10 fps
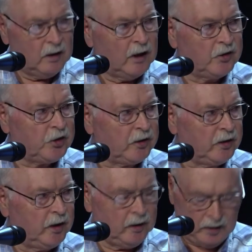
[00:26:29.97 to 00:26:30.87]
as it
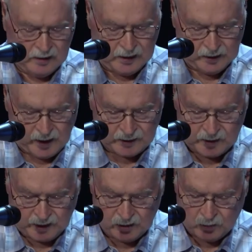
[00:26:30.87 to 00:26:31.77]
did in
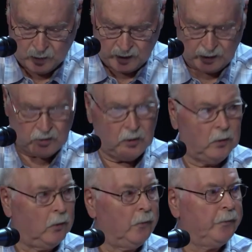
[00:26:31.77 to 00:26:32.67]
1922.